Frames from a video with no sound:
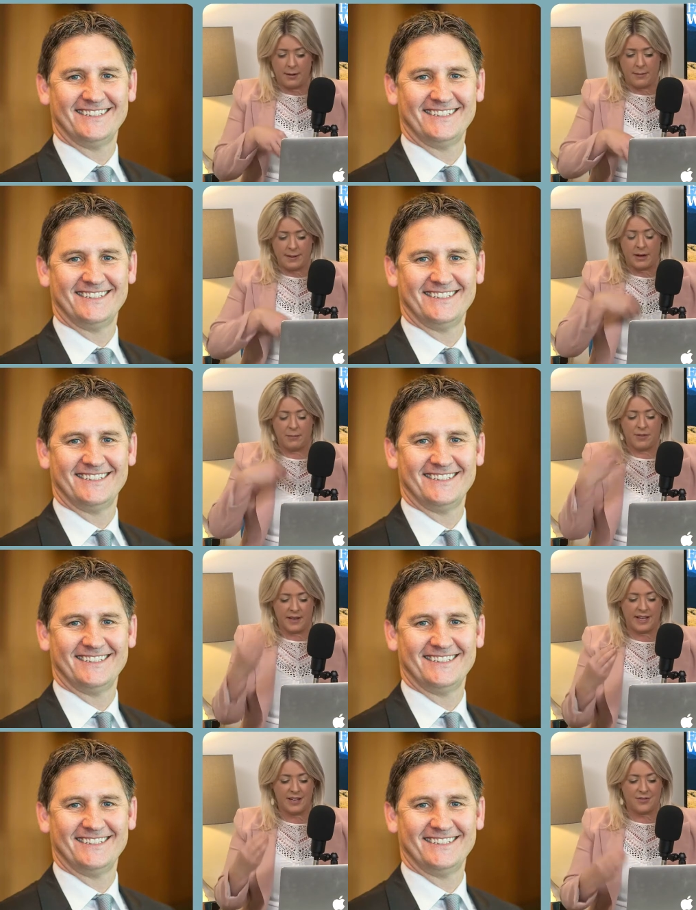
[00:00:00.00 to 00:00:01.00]
Speaker 1: I mean, I'm
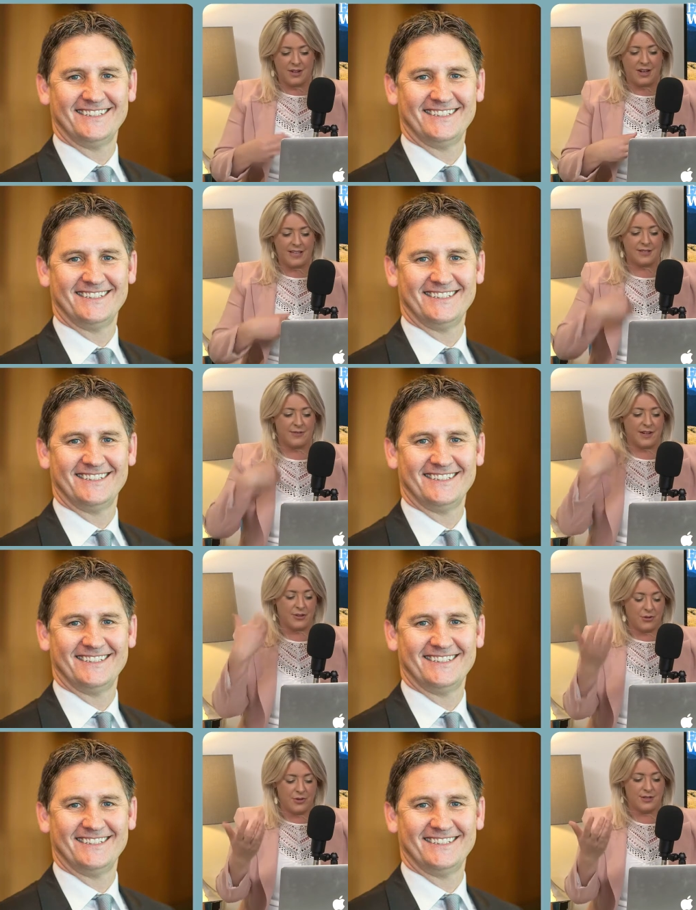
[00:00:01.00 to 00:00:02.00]
thinking of the likes of,
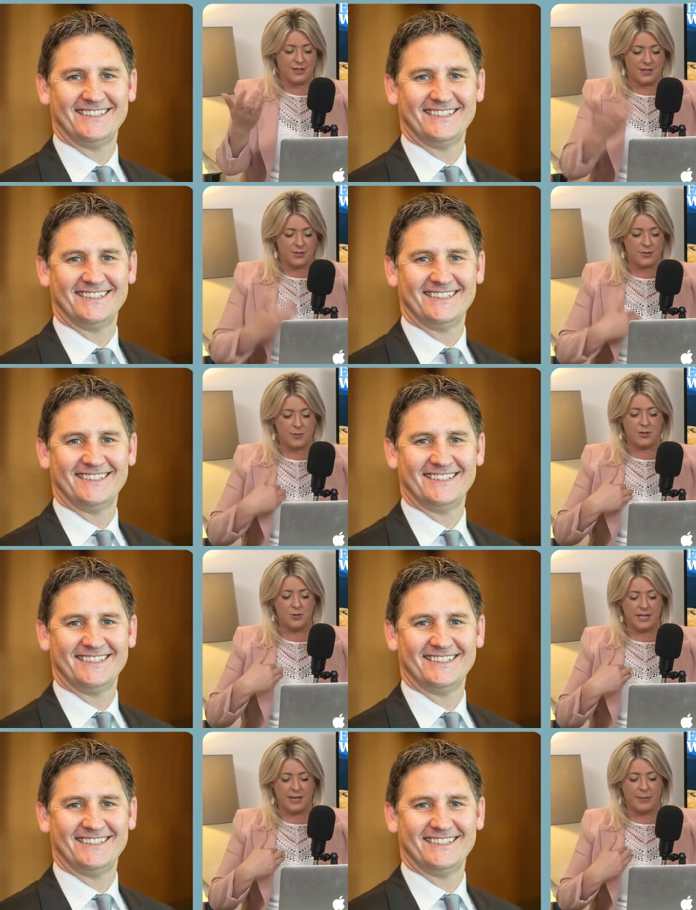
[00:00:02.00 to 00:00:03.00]
and I know this isn't your
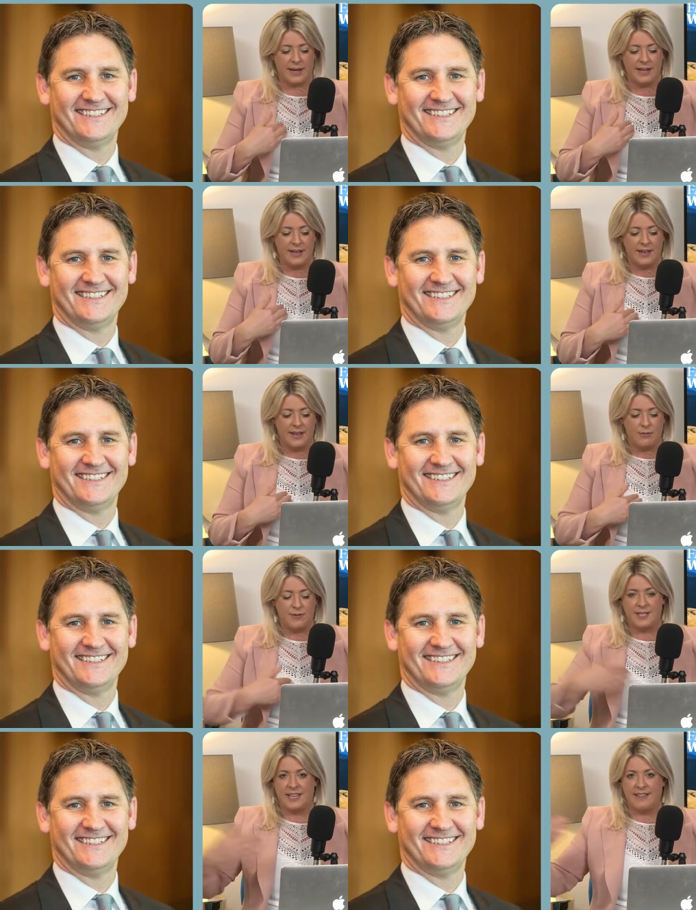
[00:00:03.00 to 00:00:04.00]
specialty, but
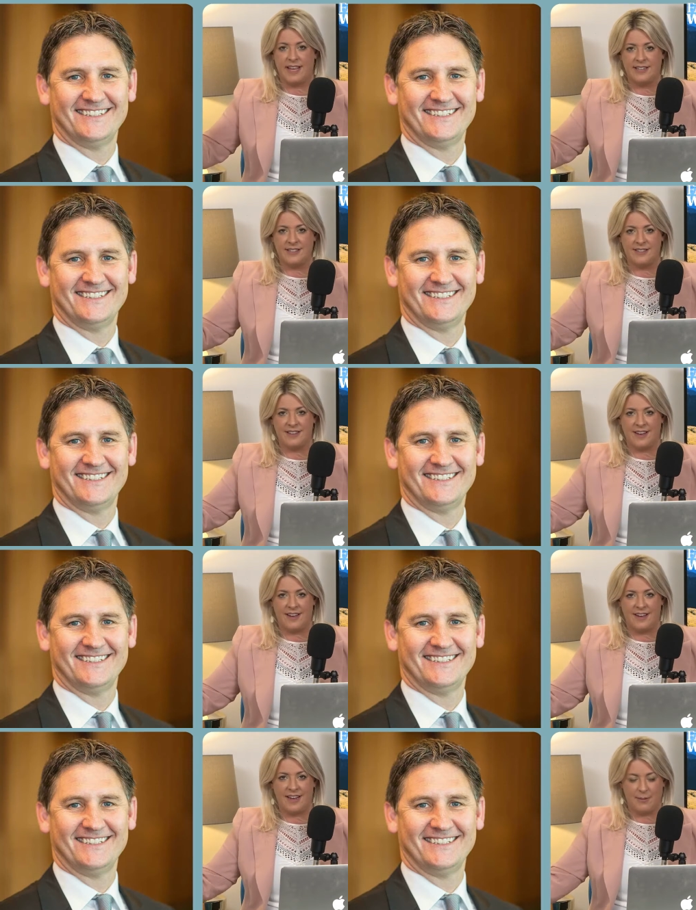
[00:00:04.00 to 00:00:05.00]
we've seen that
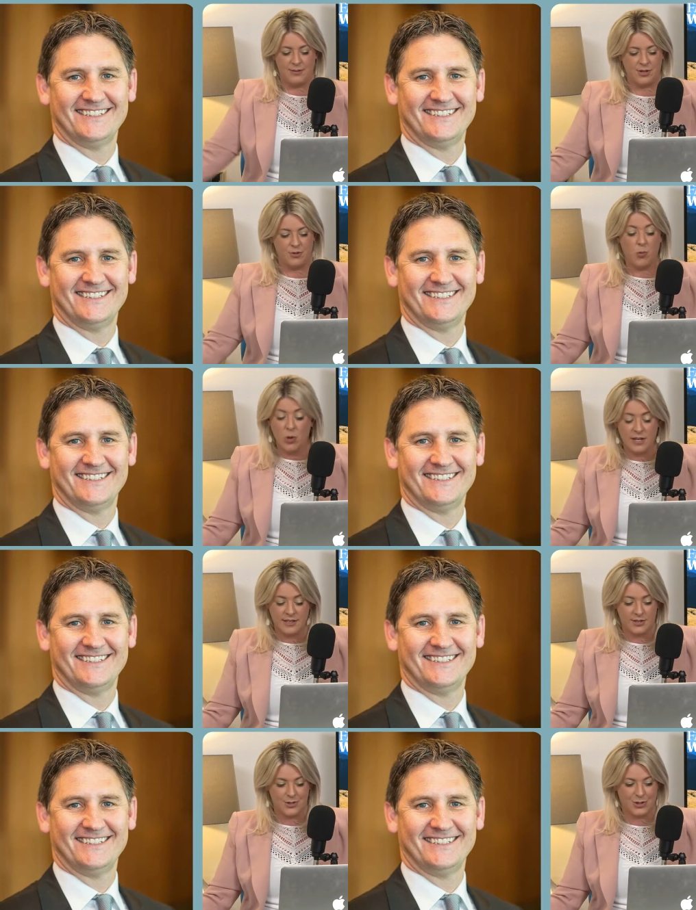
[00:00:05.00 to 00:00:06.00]
uh, happen in the wool
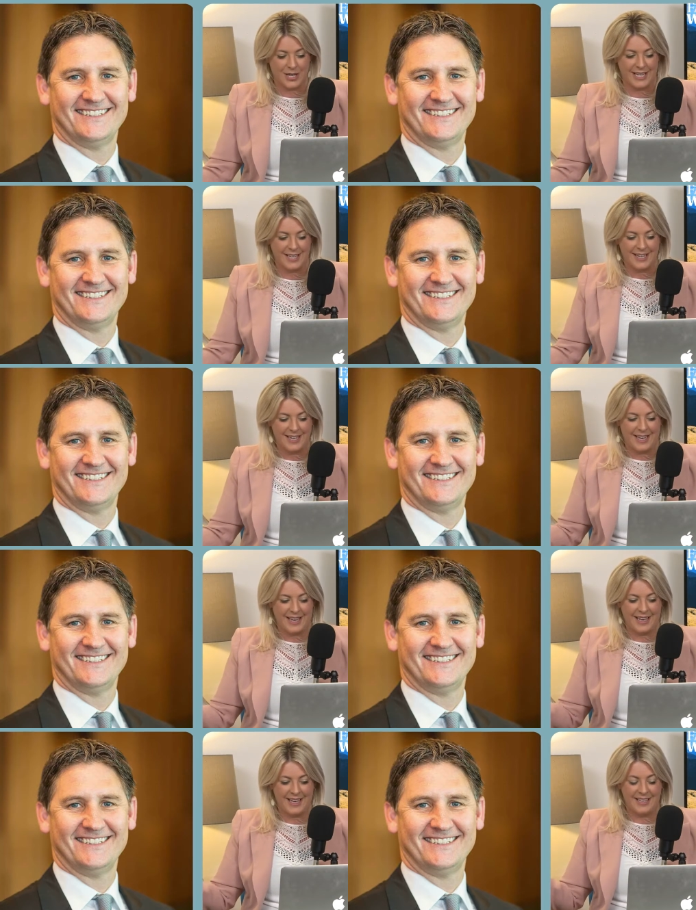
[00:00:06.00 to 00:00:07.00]
industry.
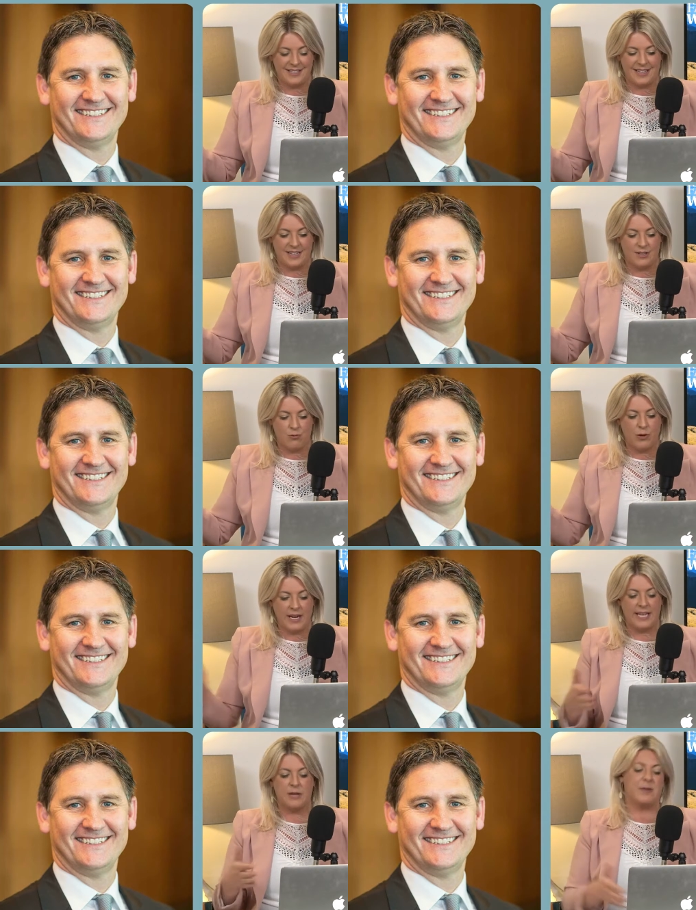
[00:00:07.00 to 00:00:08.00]
Uh, is it, is it
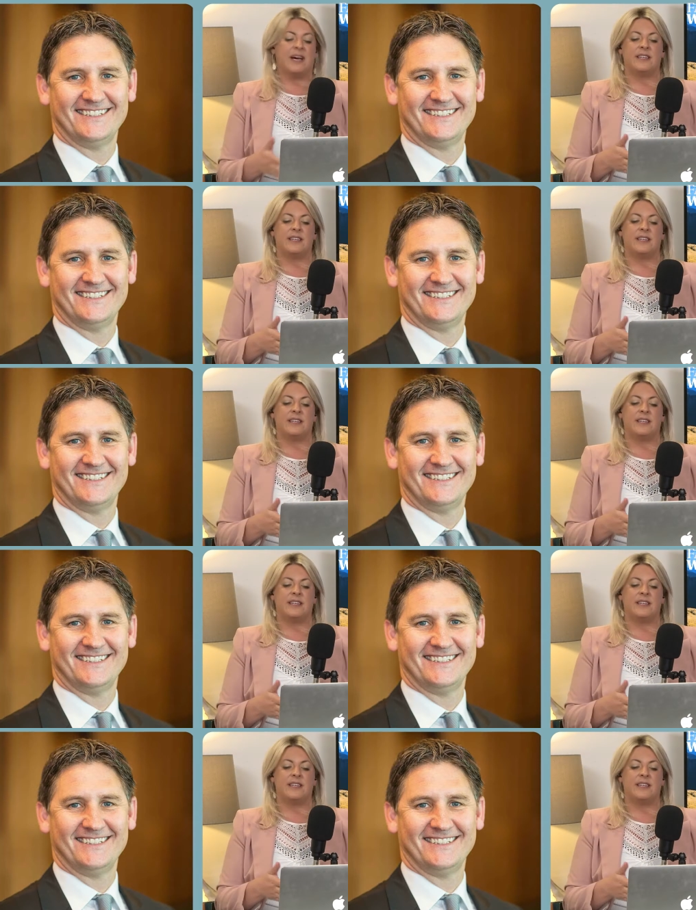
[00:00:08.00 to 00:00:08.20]
really